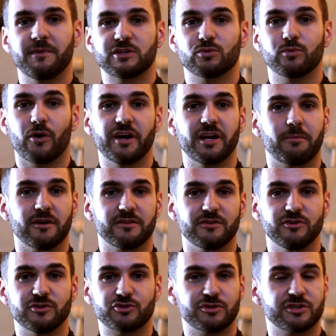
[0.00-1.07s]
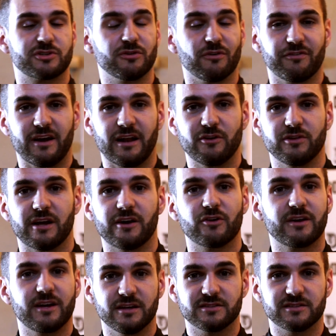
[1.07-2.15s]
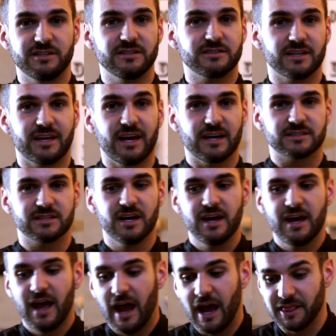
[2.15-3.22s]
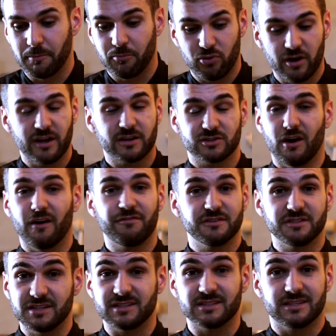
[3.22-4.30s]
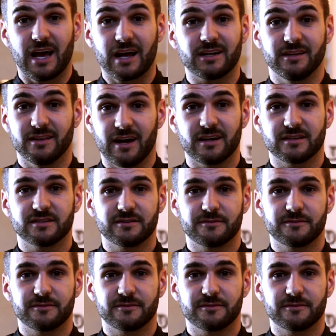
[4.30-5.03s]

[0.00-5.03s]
that's worried about the nutritional value that her kids need to get, and the product offers exactly that.